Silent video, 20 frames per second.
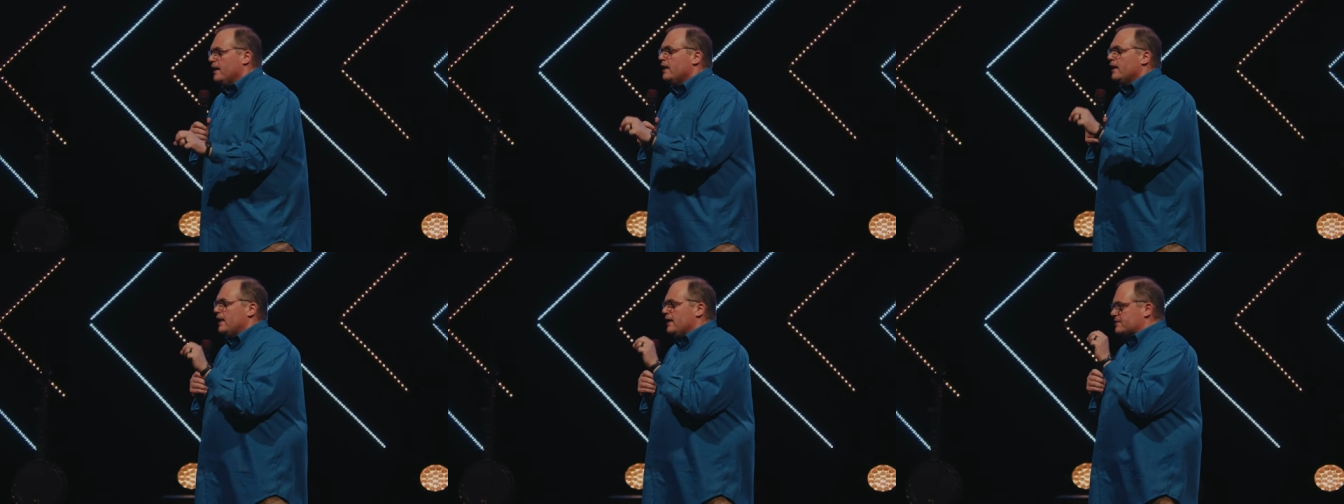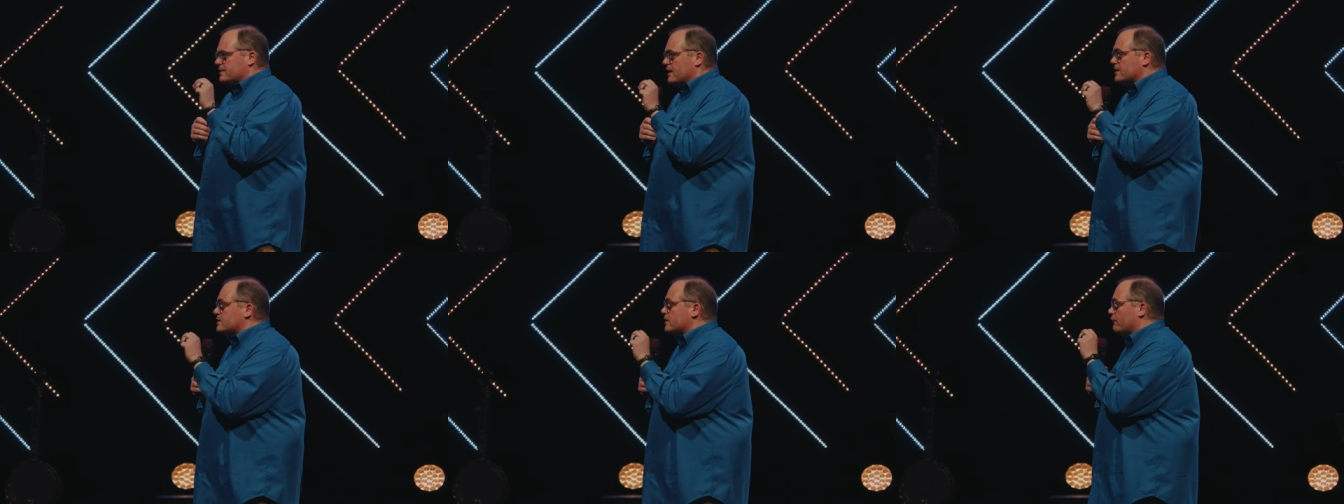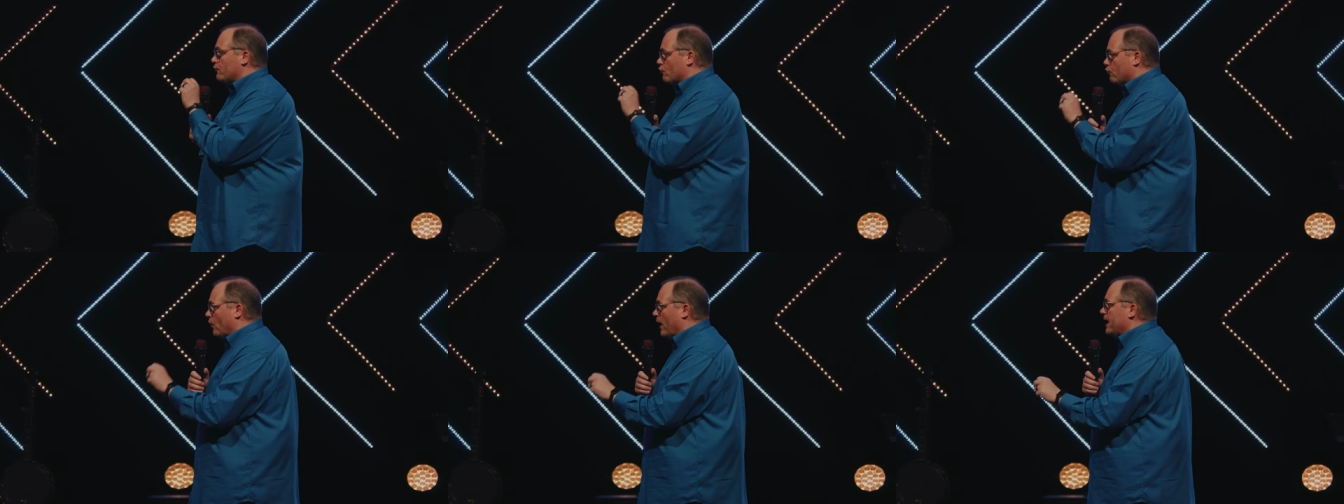He says, If
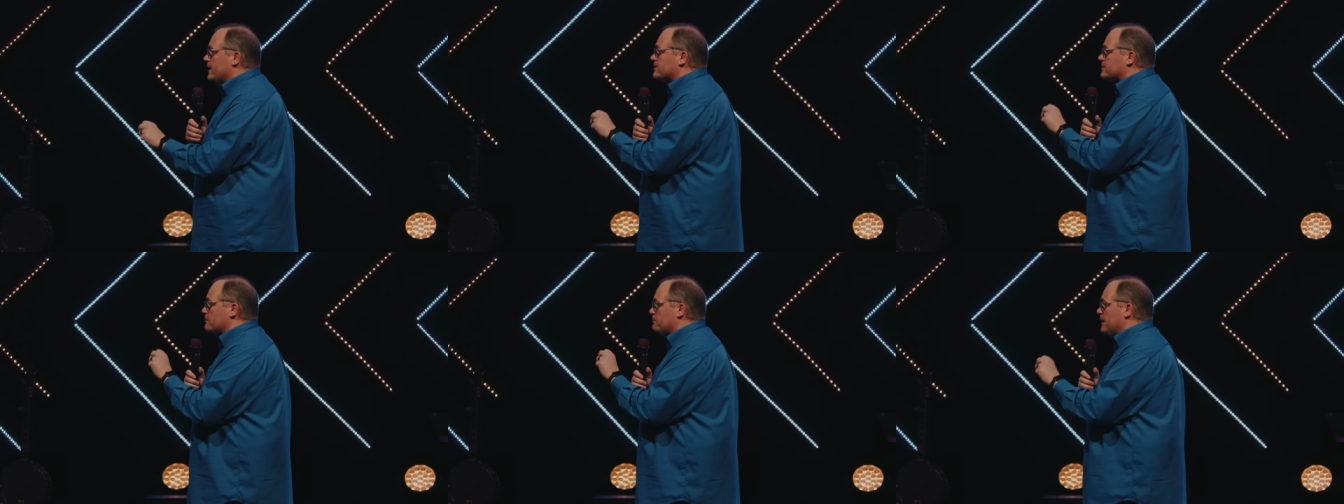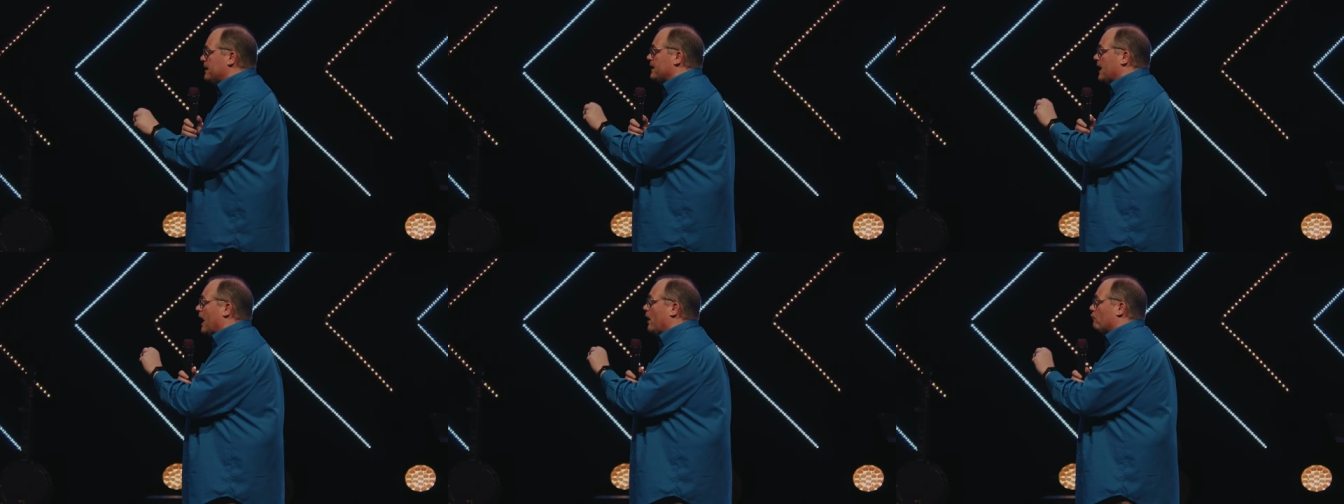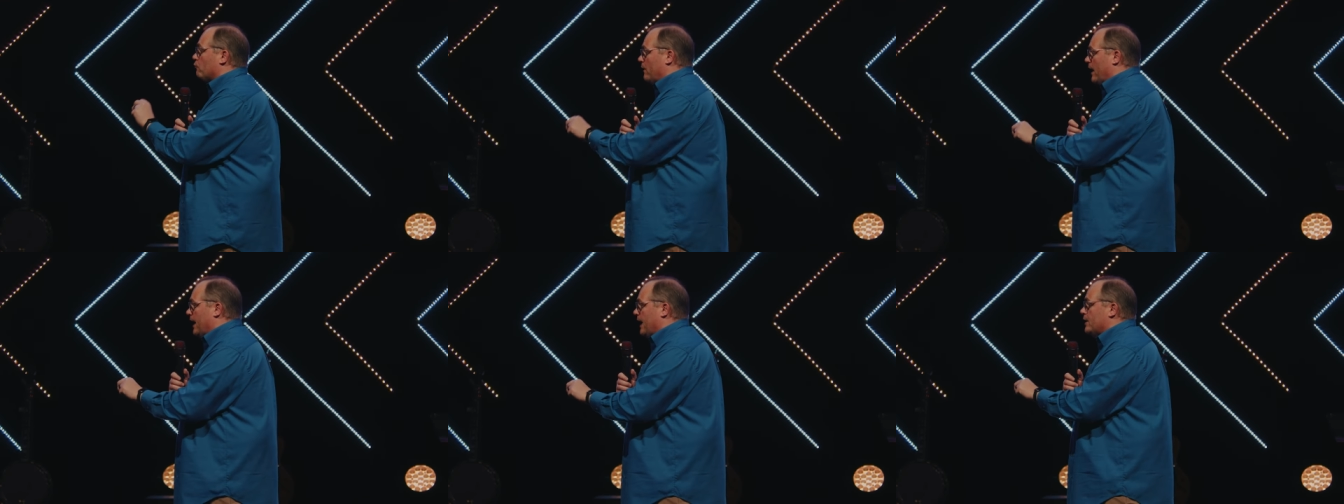Christ be not
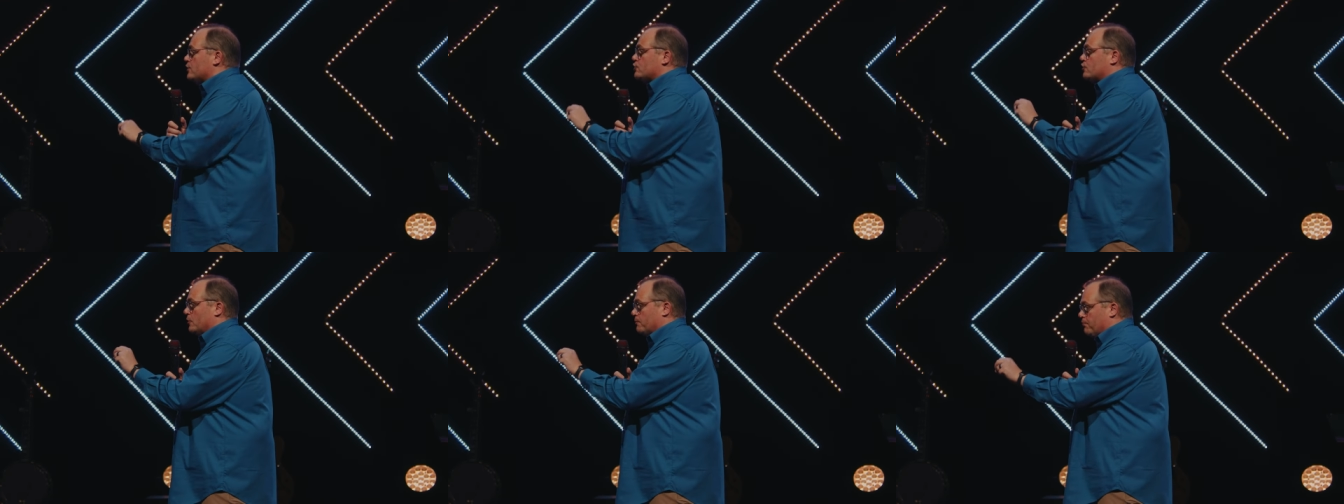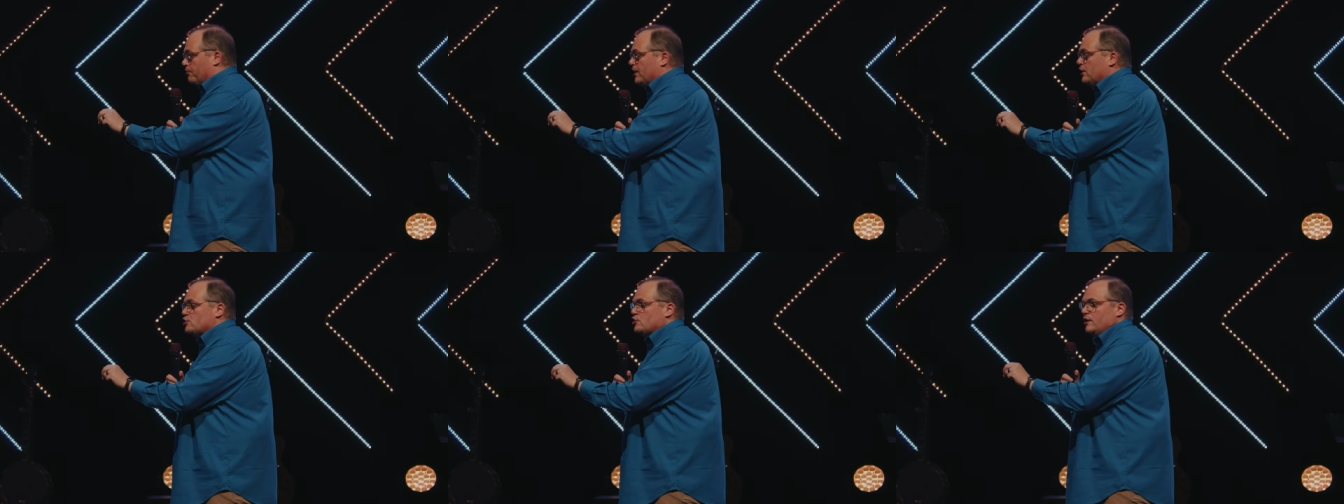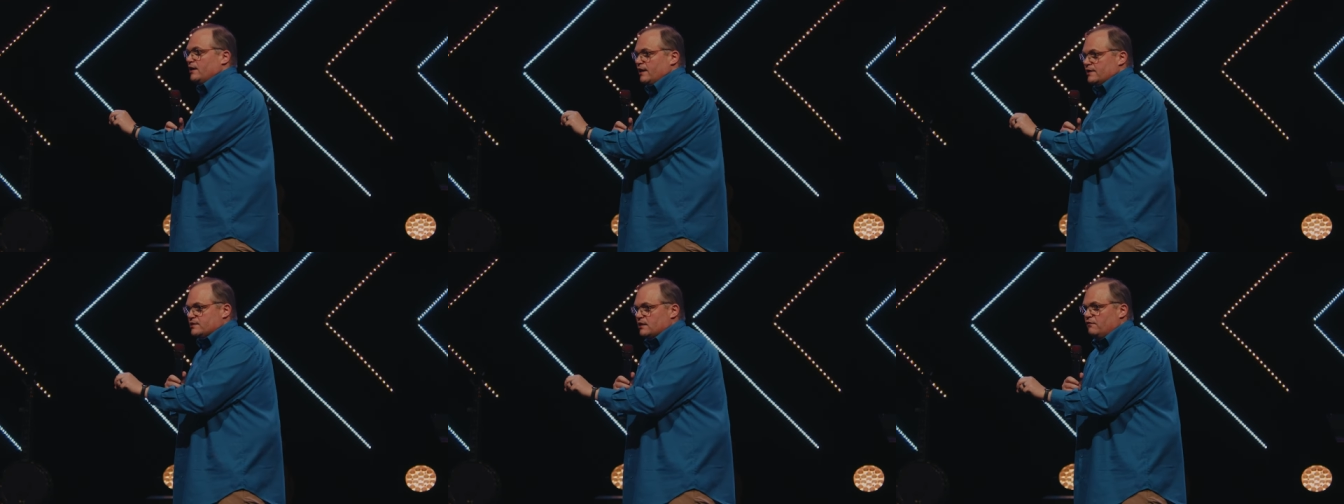raised, your
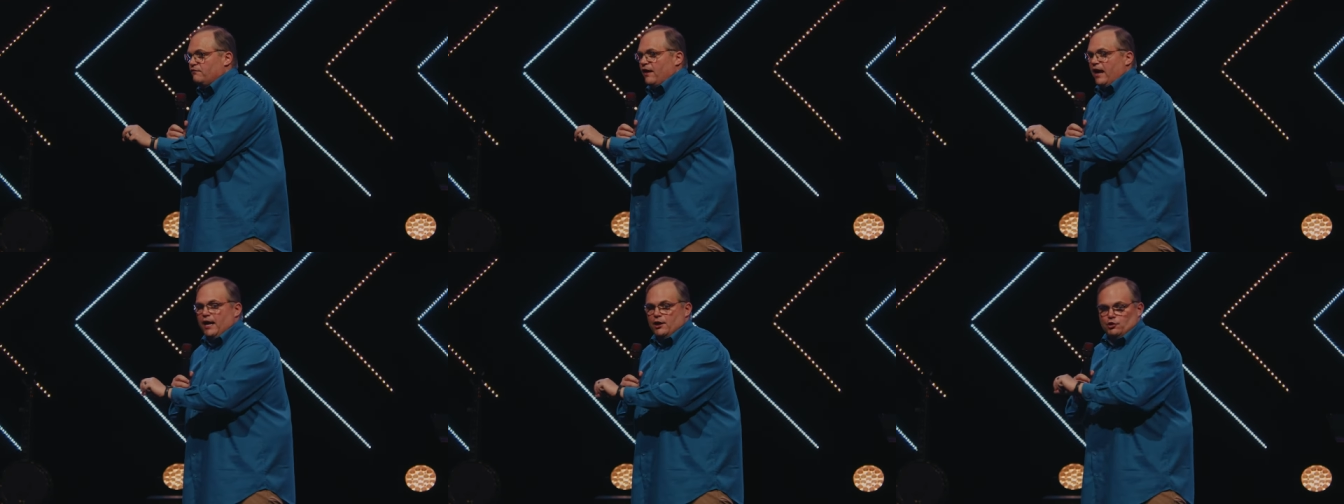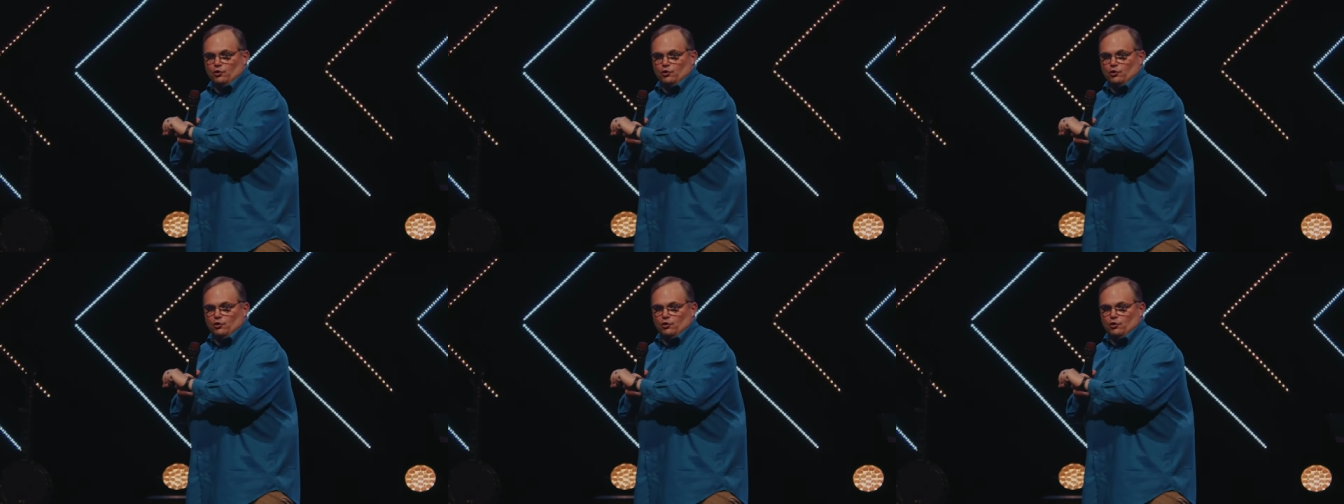preaching is in vain,